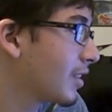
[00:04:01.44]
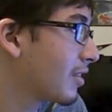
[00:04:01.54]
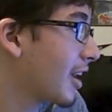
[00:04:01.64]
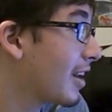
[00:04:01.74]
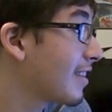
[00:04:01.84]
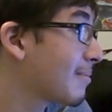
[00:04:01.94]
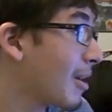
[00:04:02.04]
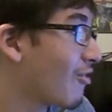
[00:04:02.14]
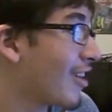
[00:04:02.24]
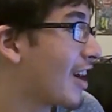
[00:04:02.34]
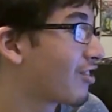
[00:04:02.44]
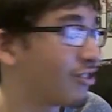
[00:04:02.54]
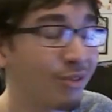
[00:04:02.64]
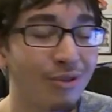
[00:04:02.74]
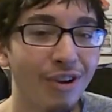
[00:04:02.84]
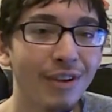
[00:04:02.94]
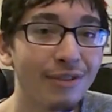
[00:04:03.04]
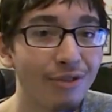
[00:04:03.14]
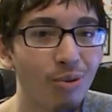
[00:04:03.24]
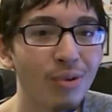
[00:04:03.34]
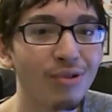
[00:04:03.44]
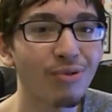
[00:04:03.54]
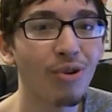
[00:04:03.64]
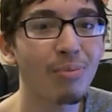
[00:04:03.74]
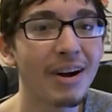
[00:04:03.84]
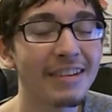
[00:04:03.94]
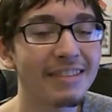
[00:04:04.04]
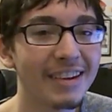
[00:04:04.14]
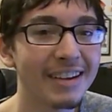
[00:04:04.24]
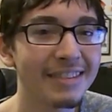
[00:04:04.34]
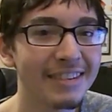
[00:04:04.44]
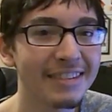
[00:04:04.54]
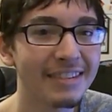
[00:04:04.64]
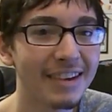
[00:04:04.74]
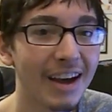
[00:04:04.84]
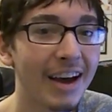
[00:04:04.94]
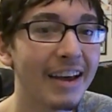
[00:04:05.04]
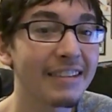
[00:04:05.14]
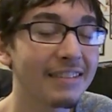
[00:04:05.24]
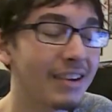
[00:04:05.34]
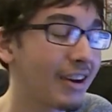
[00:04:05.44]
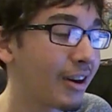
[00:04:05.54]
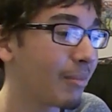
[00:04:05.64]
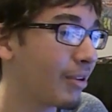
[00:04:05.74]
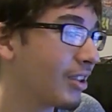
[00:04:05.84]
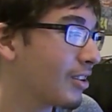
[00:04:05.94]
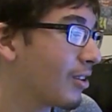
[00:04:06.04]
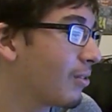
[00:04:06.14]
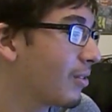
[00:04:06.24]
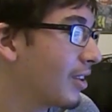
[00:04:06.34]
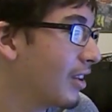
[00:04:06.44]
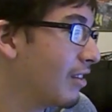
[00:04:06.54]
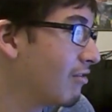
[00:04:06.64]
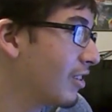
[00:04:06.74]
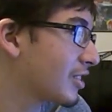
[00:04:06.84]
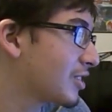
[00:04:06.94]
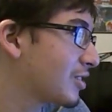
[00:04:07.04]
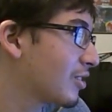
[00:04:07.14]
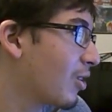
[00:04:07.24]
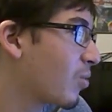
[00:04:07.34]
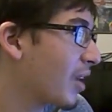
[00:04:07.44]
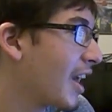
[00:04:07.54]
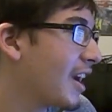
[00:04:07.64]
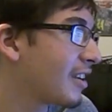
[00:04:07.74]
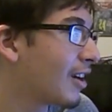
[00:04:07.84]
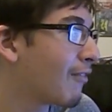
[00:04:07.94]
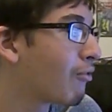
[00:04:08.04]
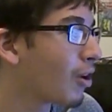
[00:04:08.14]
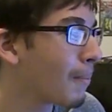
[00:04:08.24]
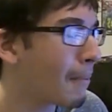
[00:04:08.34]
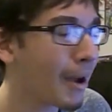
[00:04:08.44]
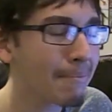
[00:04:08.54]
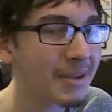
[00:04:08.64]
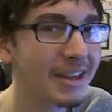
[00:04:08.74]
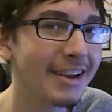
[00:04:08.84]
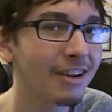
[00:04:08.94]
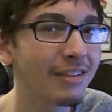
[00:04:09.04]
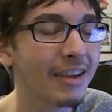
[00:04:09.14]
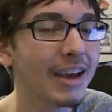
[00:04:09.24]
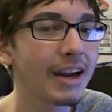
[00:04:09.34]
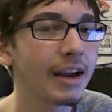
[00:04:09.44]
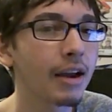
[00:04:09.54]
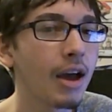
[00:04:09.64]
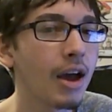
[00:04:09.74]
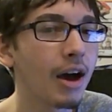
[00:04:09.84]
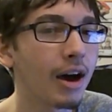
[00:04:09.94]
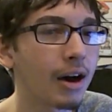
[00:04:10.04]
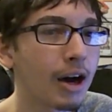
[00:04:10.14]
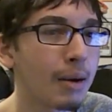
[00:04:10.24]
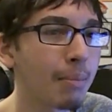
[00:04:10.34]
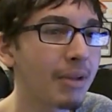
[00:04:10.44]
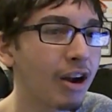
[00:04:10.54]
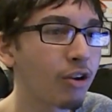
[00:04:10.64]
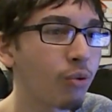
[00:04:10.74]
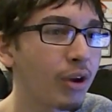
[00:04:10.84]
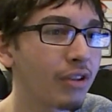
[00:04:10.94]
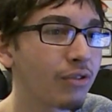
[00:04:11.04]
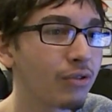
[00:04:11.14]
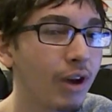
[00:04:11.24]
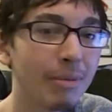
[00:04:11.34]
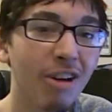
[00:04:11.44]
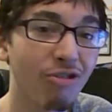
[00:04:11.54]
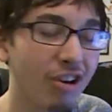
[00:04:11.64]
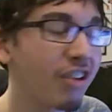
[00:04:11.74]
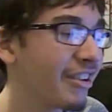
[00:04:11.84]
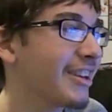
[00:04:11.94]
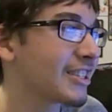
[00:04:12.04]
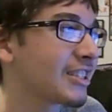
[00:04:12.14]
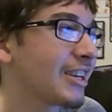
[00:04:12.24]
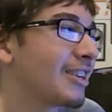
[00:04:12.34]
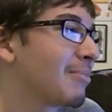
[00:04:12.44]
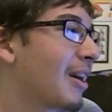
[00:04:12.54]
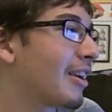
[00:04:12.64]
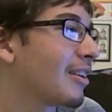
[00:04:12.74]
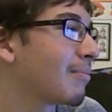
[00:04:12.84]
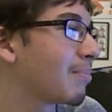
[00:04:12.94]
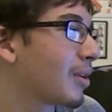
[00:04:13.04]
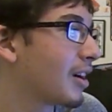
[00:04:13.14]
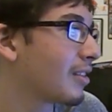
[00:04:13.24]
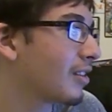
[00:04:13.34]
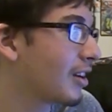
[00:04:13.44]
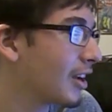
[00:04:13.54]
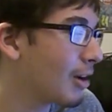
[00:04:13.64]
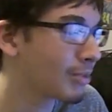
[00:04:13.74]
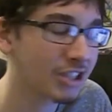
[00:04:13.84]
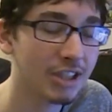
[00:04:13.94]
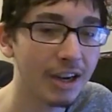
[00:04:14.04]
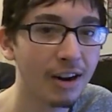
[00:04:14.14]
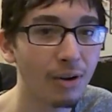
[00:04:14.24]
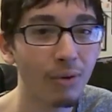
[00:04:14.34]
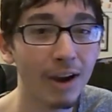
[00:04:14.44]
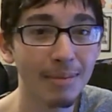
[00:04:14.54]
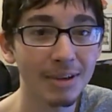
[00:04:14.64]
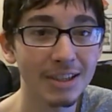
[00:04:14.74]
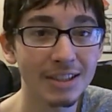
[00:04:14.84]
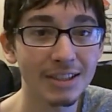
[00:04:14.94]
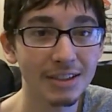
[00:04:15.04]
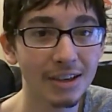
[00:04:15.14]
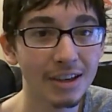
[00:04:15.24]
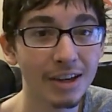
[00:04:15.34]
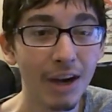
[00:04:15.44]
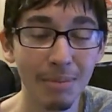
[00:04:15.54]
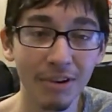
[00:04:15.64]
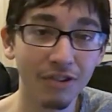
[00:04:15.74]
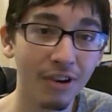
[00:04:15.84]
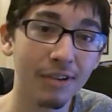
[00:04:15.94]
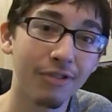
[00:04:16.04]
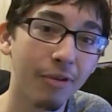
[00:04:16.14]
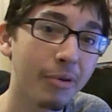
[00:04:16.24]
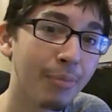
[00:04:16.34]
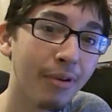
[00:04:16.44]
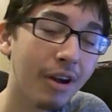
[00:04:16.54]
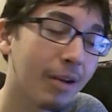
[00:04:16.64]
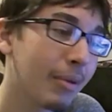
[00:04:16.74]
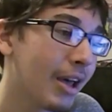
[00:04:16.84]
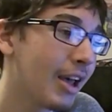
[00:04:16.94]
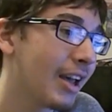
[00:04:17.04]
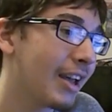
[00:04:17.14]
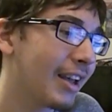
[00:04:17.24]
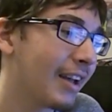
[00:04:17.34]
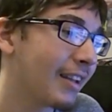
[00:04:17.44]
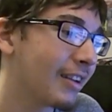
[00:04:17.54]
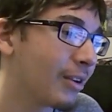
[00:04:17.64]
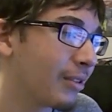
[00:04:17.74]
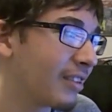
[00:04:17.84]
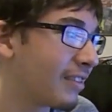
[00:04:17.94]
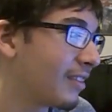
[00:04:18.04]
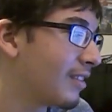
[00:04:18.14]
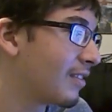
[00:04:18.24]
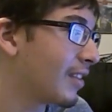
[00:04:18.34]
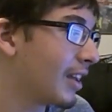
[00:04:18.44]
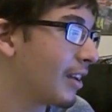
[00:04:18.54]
that is my reaction to Transformers Robots in Disguise. You know, it looks okay enough where it might be entertaining. I'm not really excited about it, but I'm excited in a way because, you know, I miss Transformers Prime, and, you know, this is